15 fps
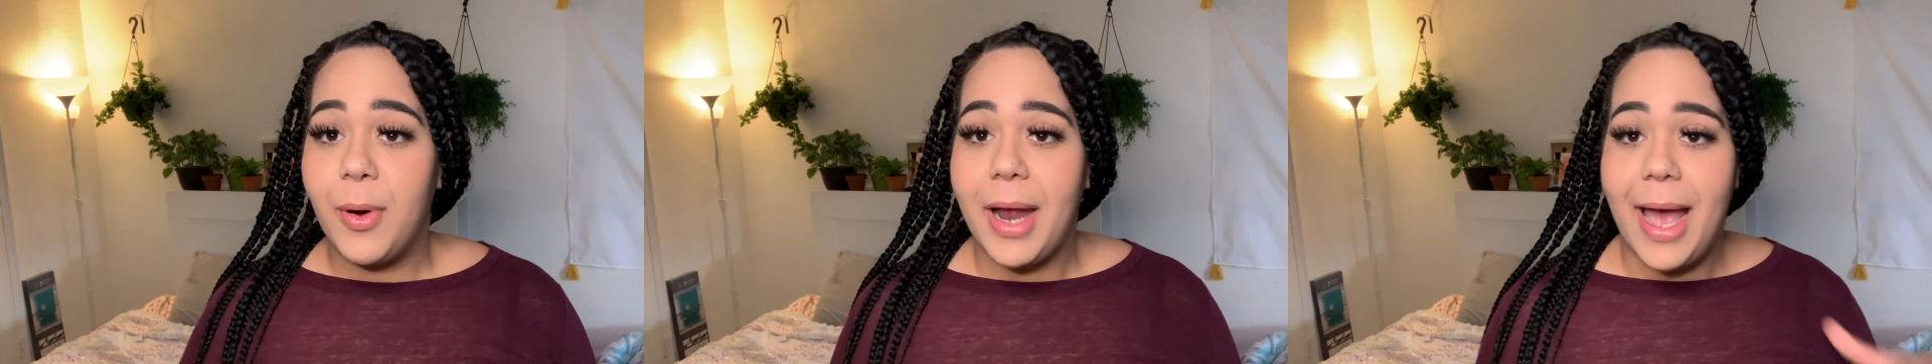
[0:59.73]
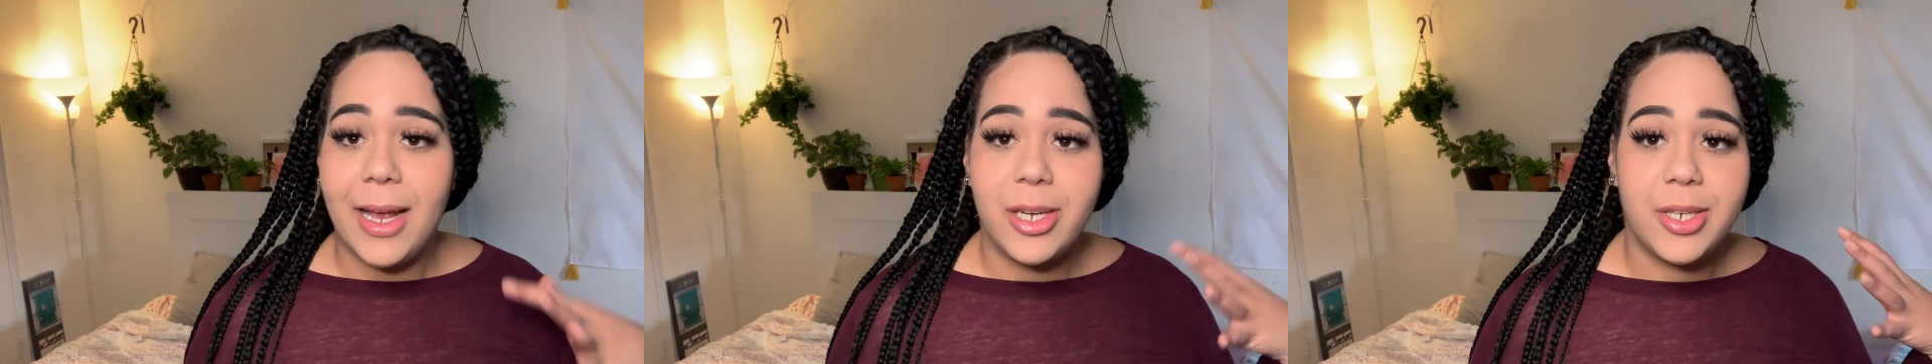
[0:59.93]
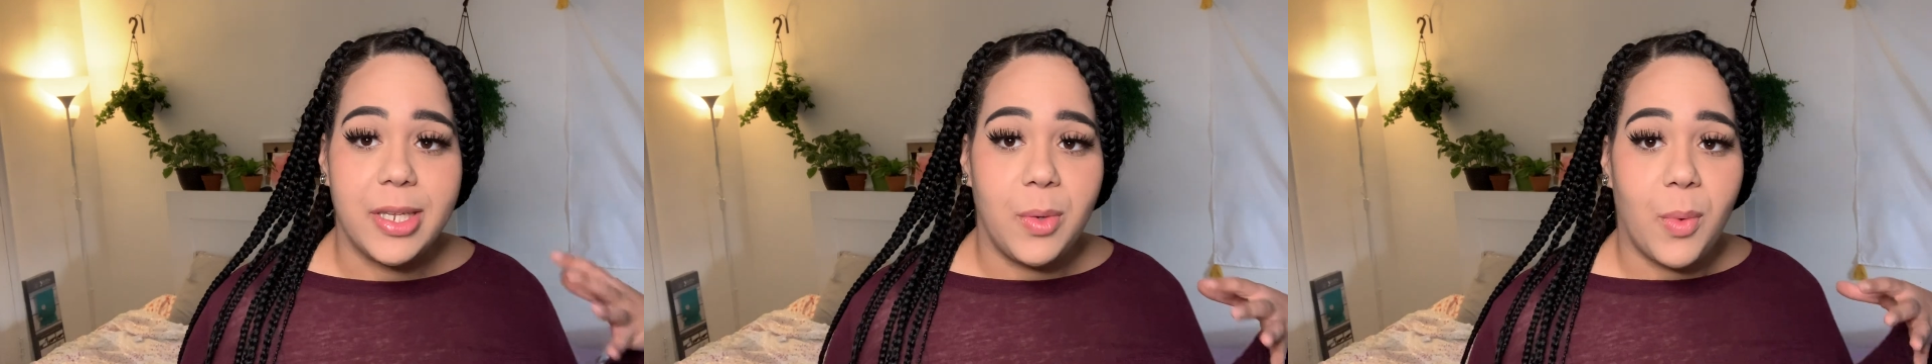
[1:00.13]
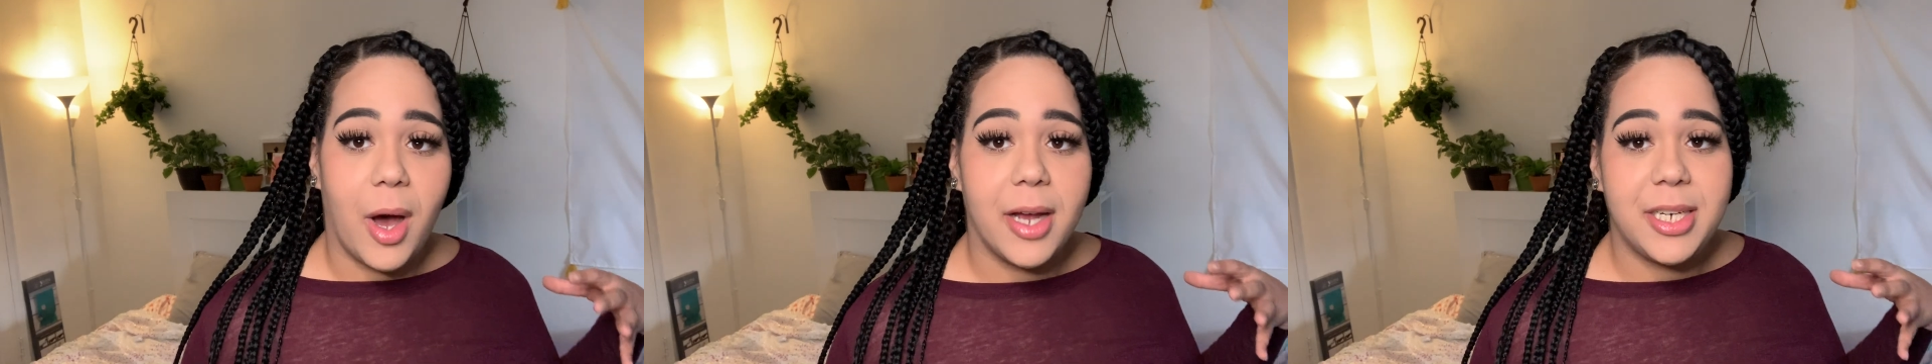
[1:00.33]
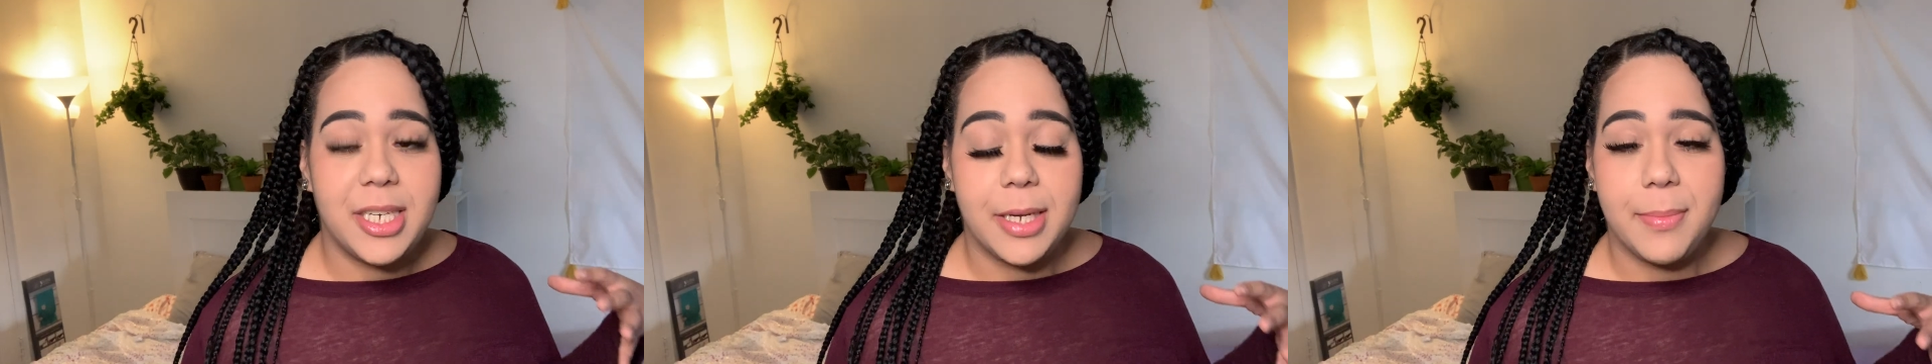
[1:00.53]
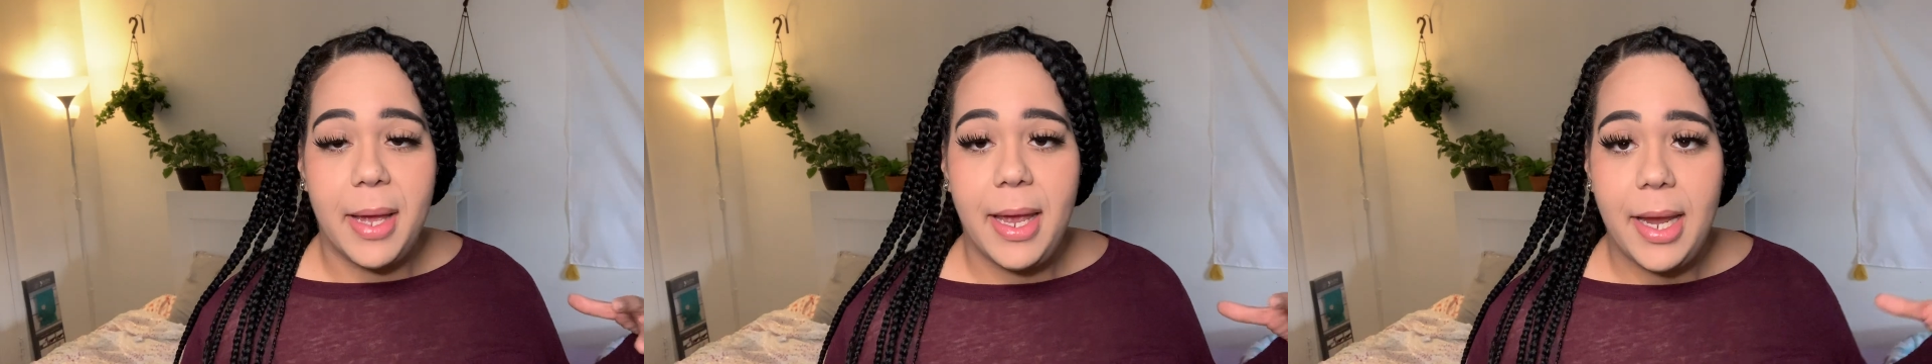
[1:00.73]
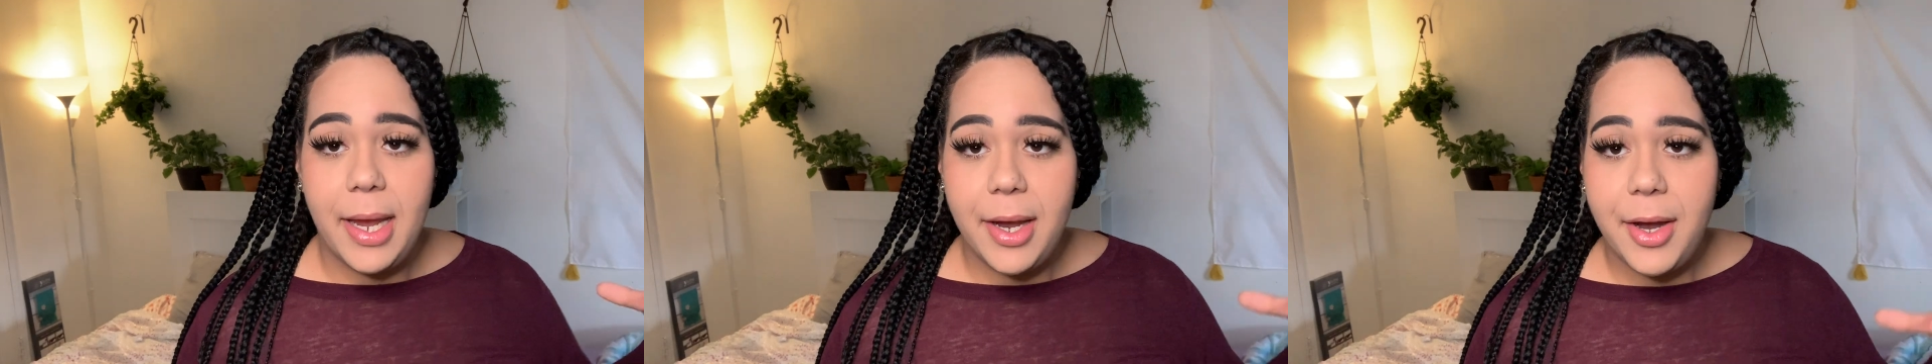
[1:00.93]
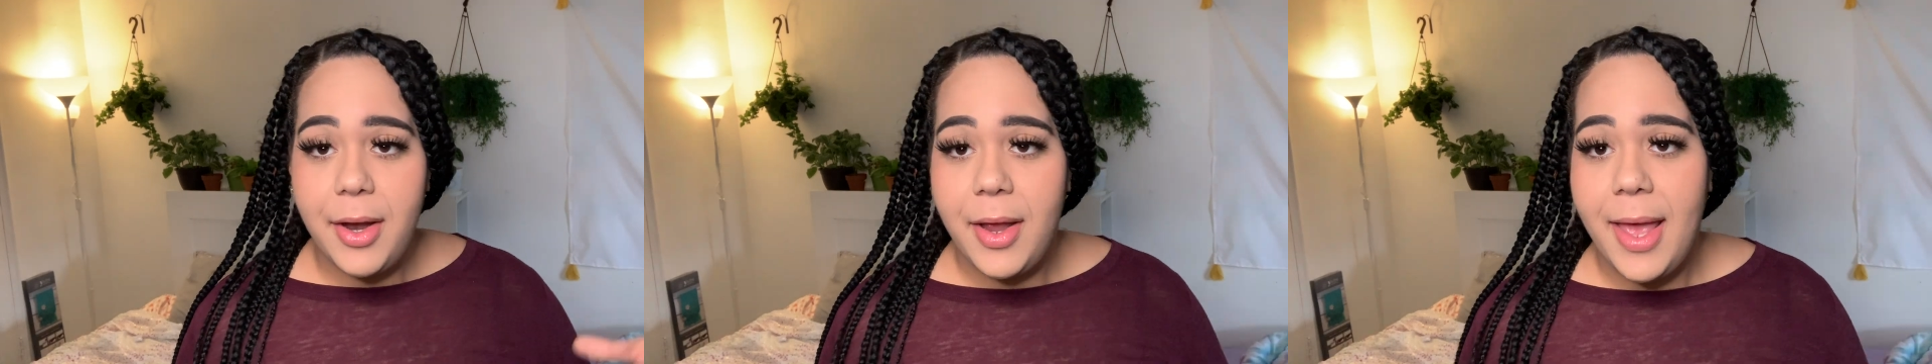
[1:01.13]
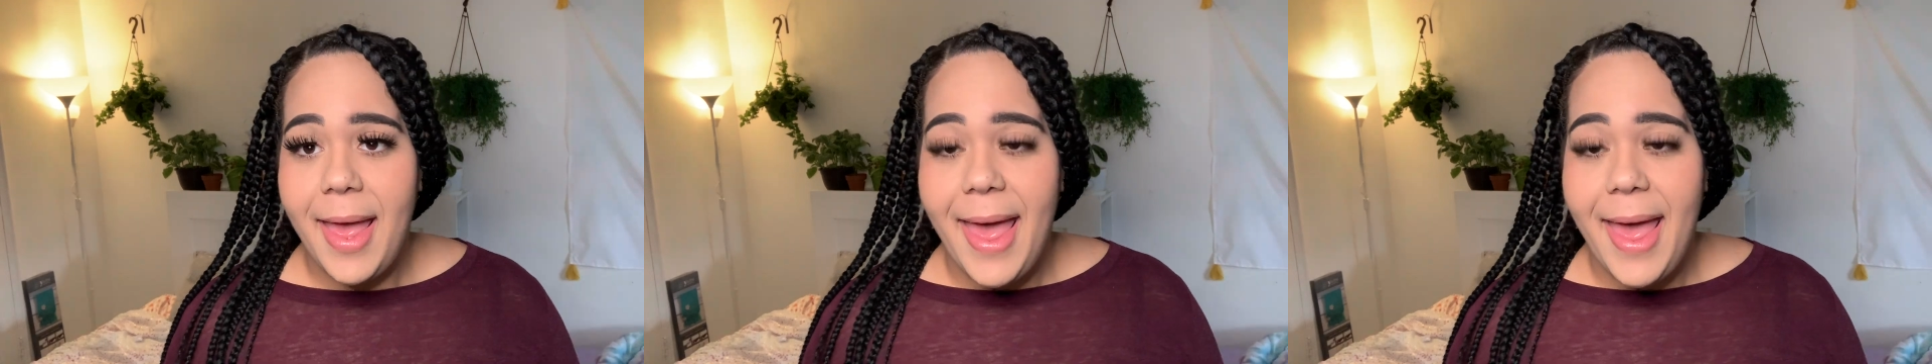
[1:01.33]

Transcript: actually washing my hair,